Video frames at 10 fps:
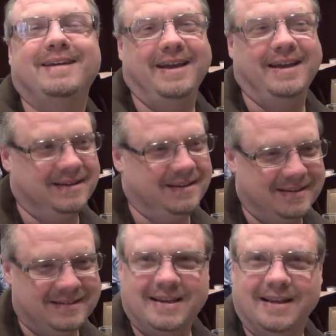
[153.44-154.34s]

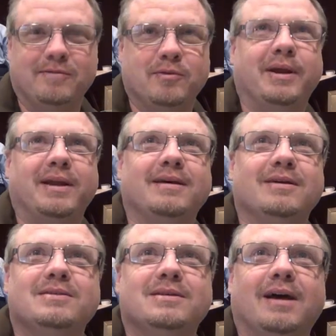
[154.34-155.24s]
and, tell everybody
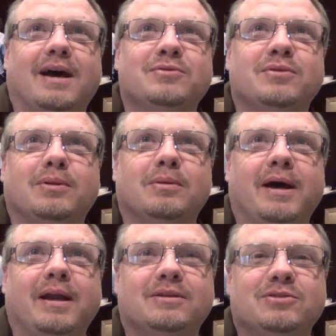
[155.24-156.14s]
else at Hytrol
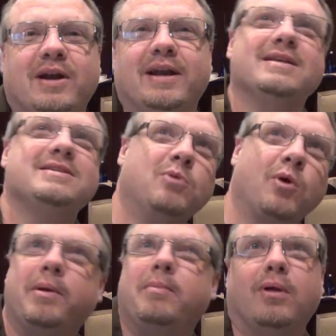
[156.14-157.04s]
about it and try to get some
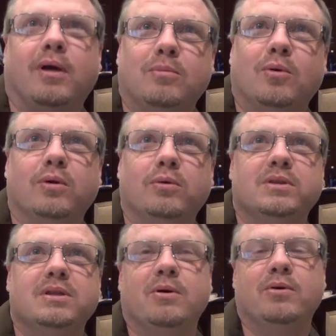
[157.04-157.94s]
more people on board
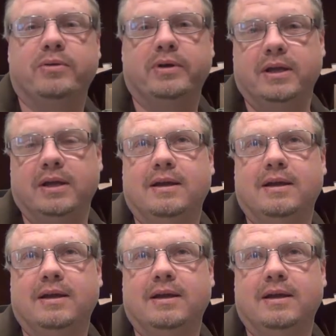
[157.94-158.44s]
with Demo 3D.